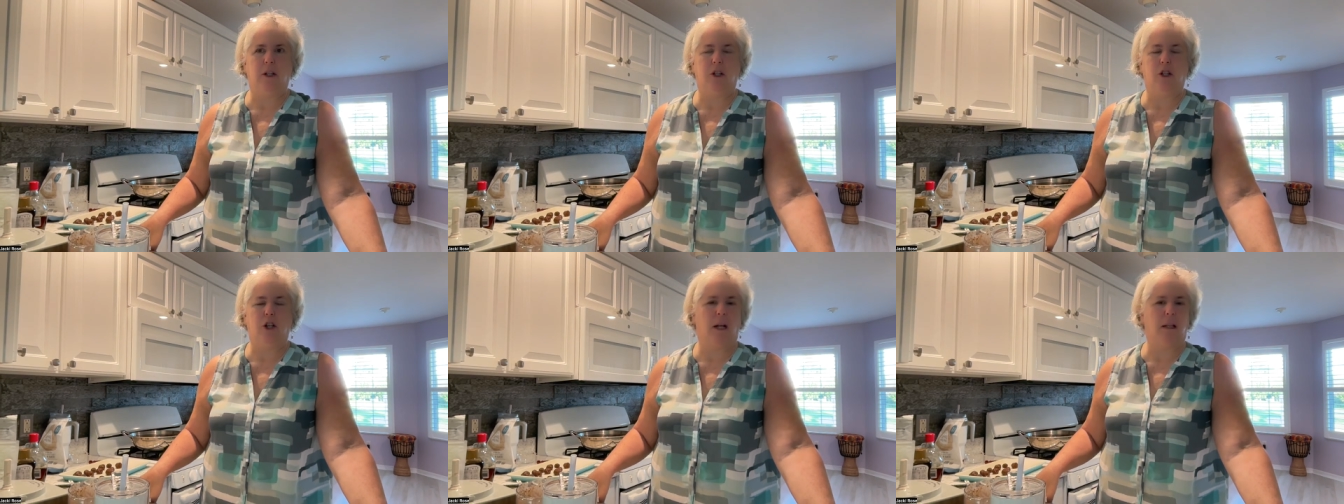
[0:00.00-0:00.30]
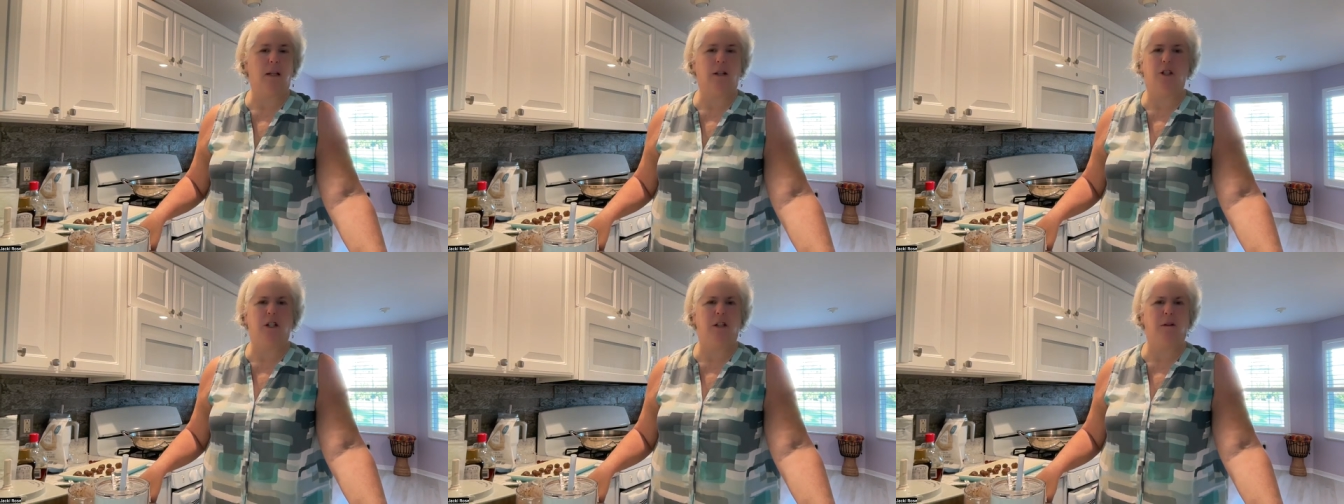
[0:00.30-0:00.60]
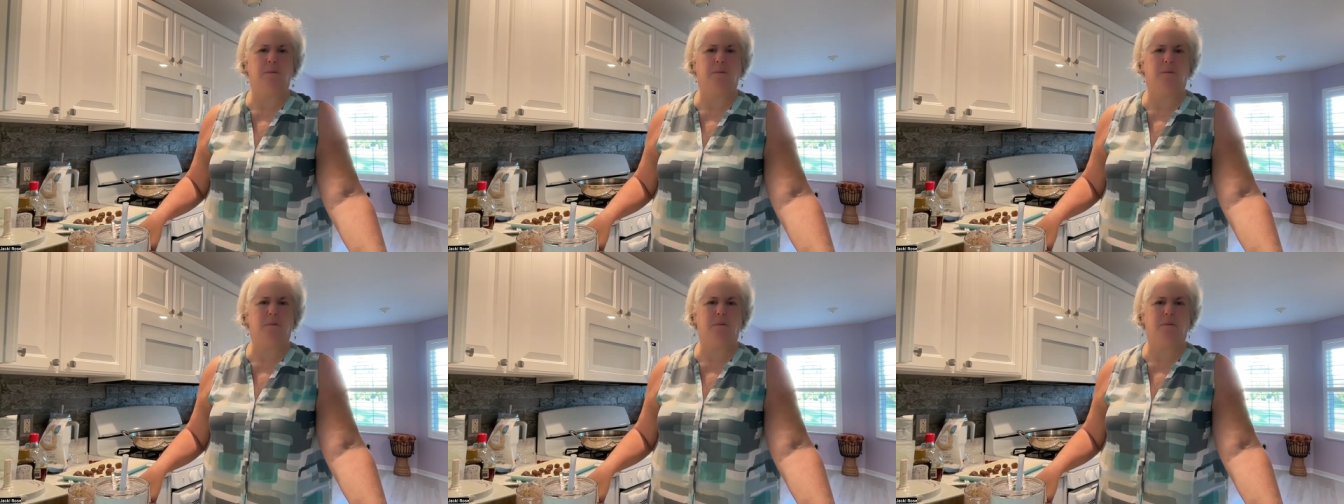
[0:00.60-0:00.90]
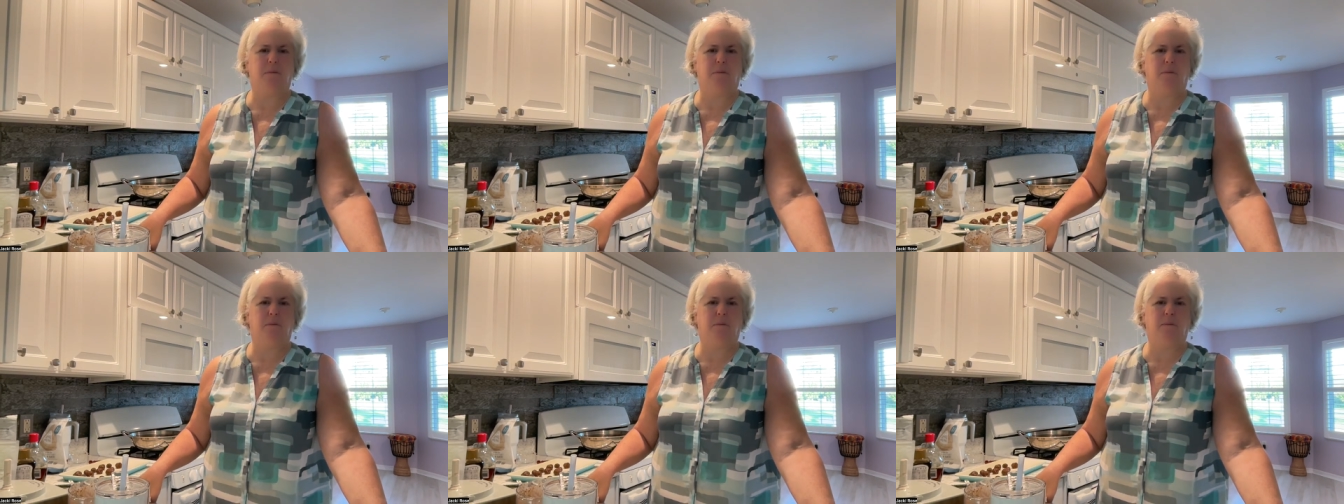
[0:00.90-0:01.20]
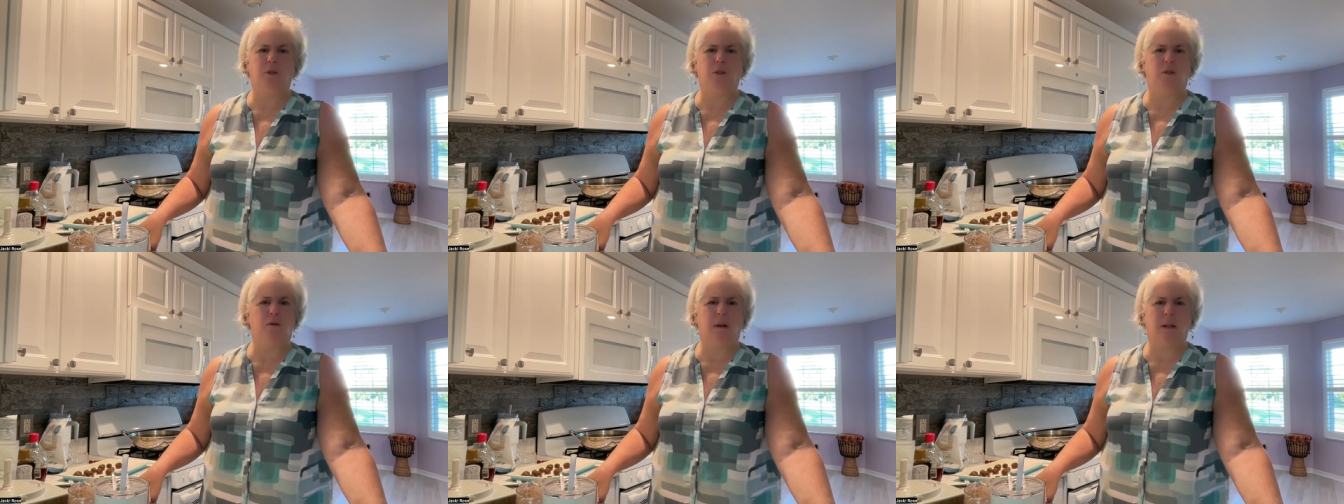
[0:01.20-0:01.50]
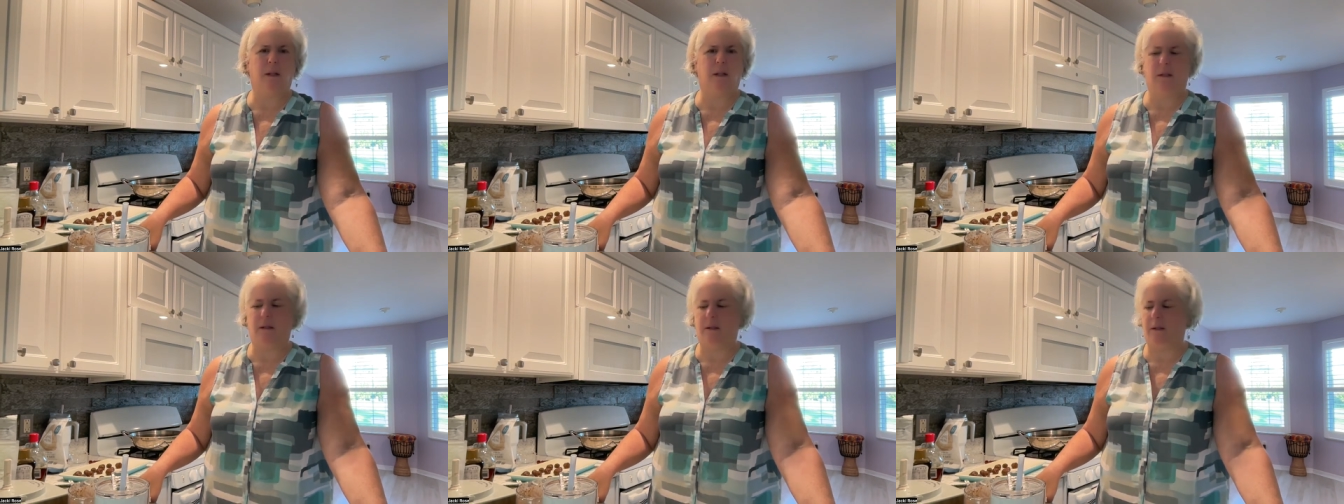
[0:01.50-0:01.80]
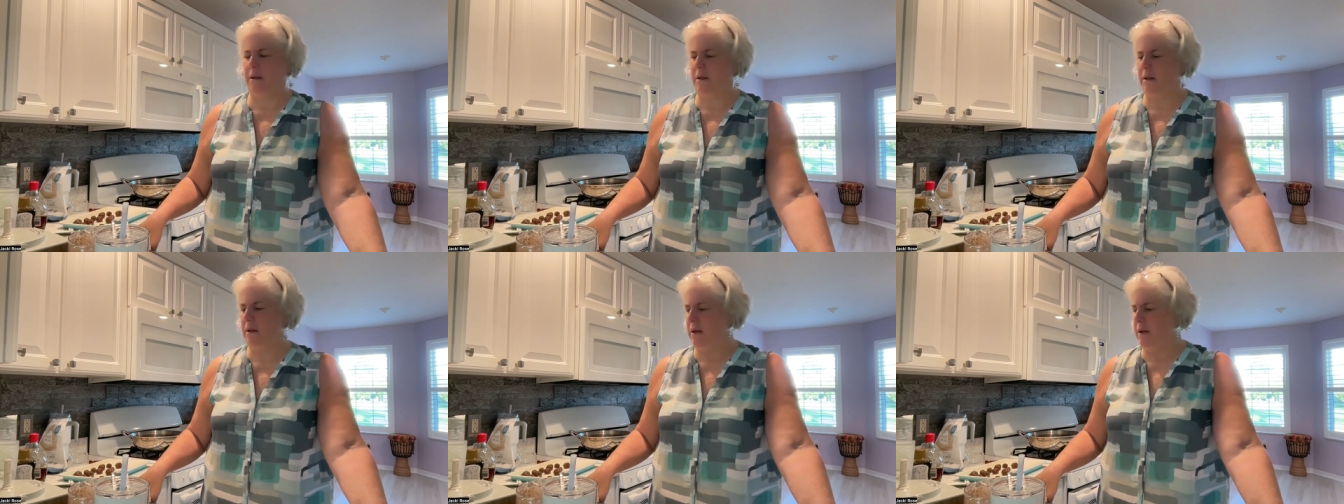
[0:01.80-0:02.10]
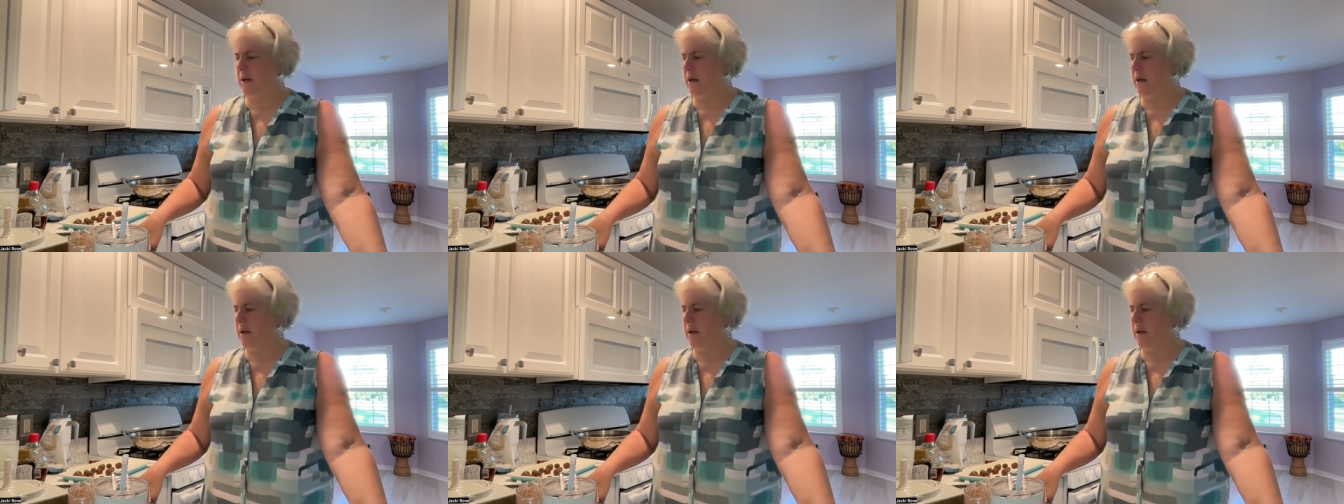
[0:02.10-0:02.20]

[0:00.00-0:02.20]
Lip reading: chocolate chip treats.